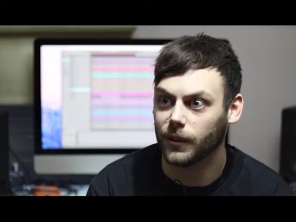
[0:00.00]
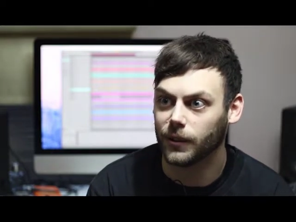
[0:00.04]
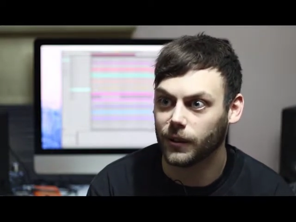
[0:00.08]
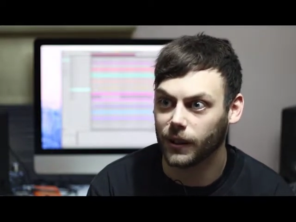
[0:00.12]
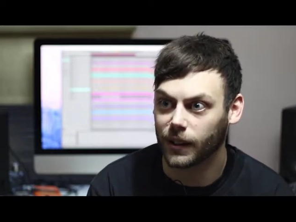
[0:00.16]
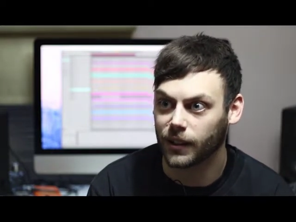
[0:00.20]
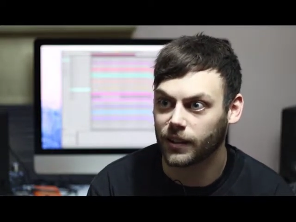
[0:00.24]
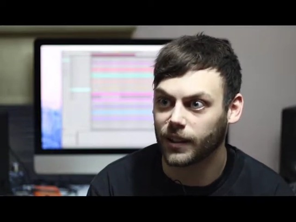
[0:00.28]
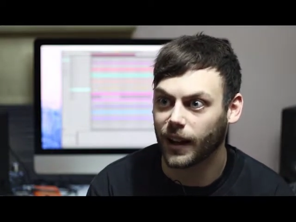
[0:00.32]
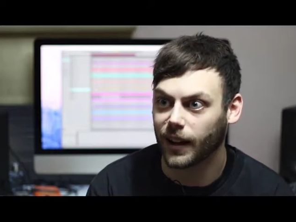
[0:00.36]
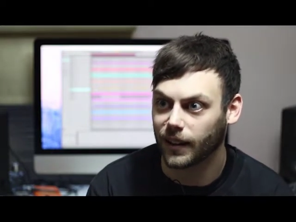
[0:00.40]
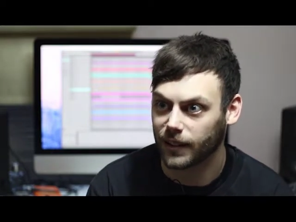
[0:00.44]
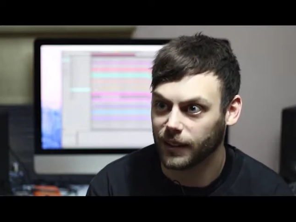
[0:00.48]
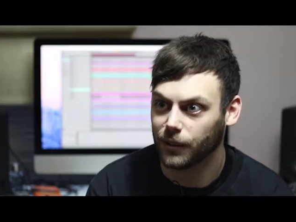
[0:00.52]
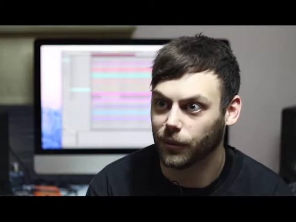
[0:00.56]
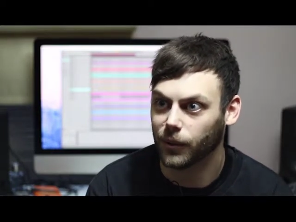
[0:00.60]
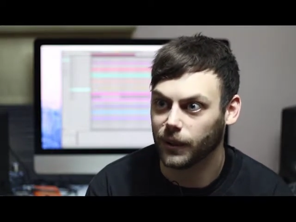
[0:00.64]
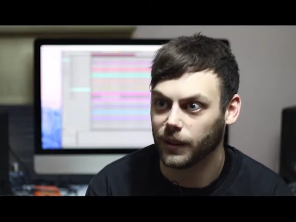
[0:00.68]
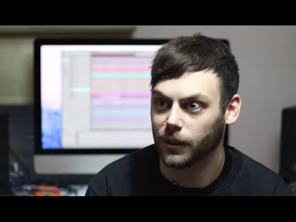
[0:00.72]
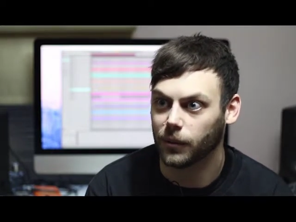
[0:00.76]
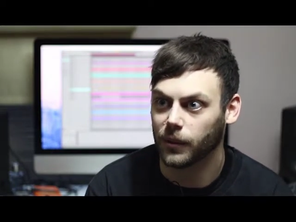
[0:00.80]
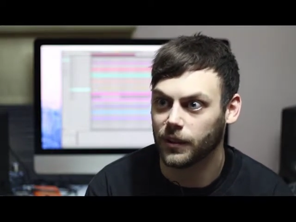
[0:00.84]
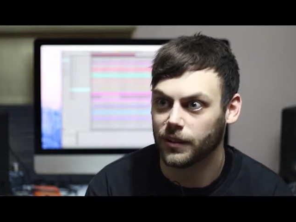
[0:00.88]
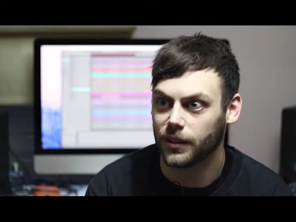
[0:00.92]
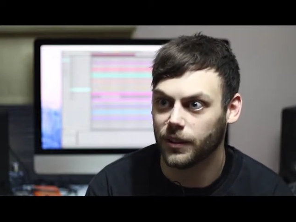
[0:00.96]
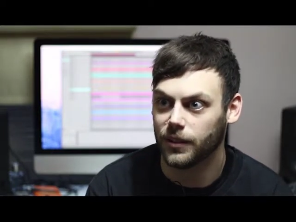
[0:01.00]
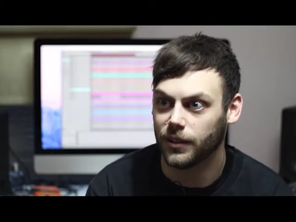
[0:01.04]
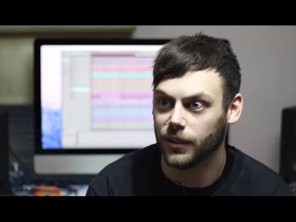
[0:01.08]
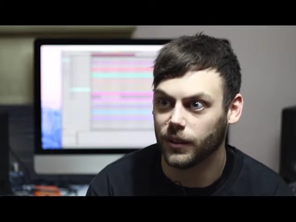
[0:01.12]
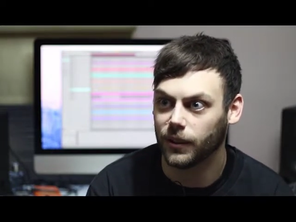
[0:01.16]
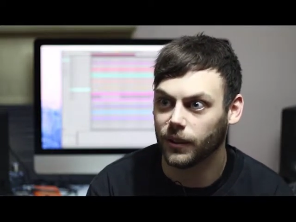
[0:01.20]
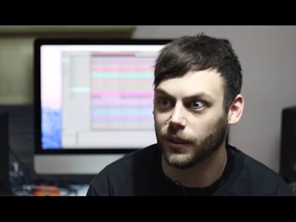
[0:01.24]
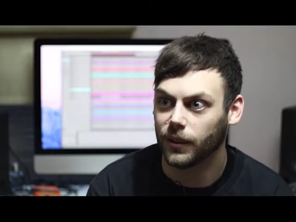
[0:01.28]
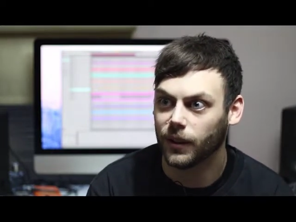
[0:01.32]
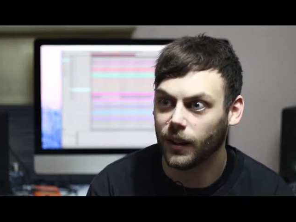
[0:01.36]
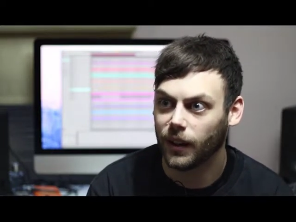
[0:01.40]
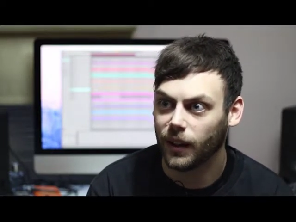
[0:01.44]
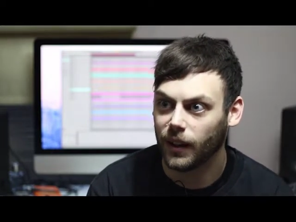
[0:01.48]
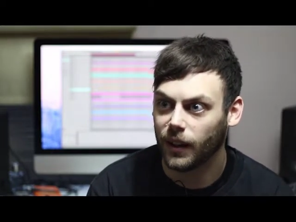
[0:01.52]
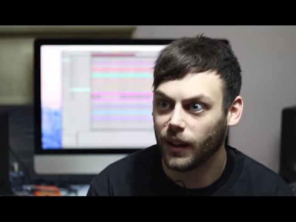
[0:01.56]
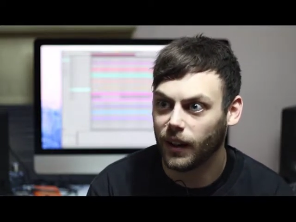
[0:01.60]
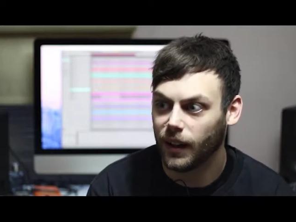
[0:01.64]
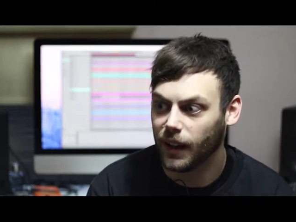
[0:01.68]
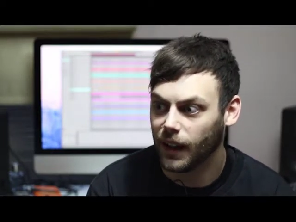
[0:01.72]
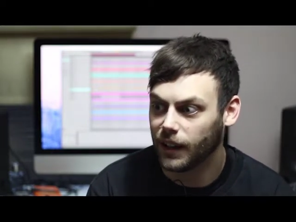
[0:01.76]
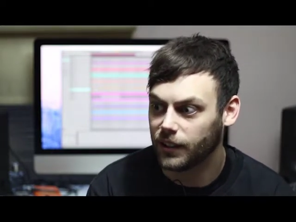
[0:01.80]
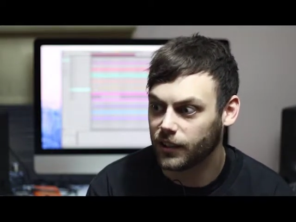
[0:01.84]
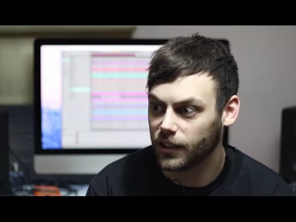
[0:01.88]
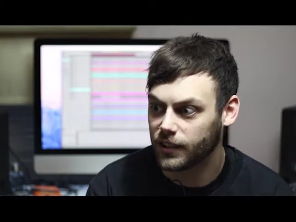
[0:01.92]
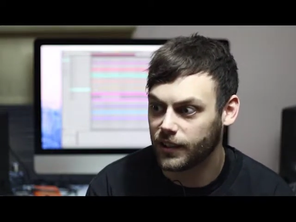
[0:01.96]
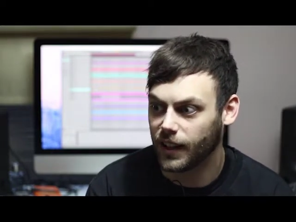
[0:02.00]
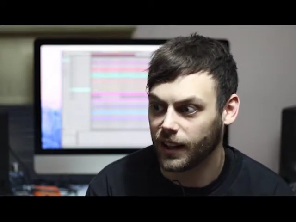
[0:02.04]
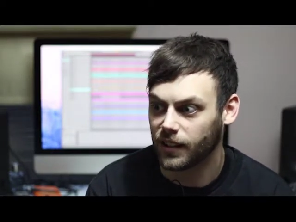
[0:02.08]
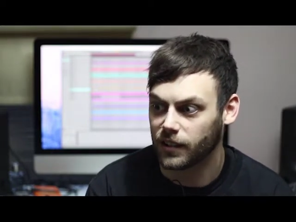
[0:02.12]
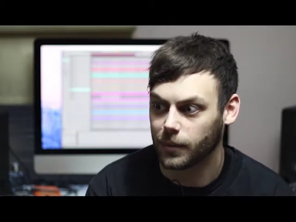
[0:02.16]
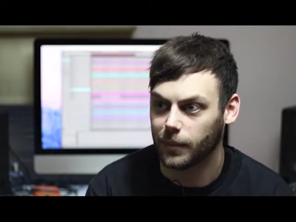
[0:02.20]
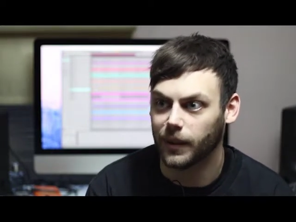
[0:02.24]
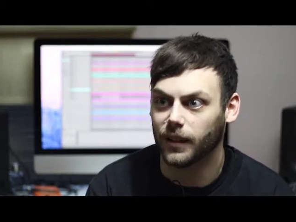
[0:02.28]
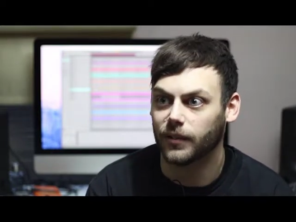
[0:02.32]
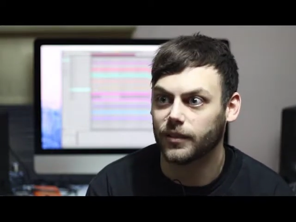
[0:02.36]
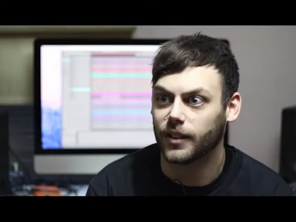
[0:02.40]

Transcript: exactly what you want to do. It just takes a bit of